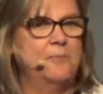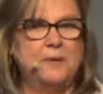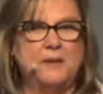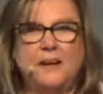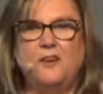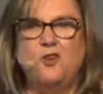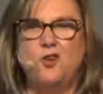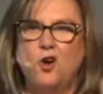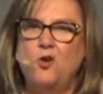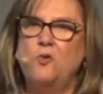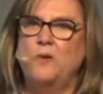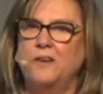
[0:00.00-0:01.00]
But I
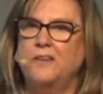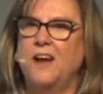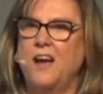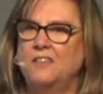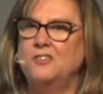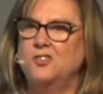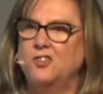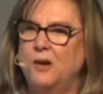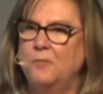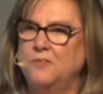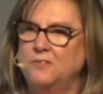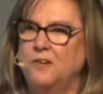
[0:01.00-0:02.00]
know where knowledge
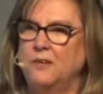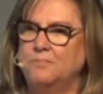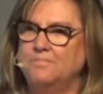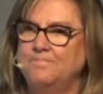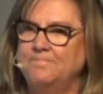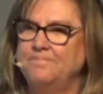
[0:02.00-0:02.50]
comes from.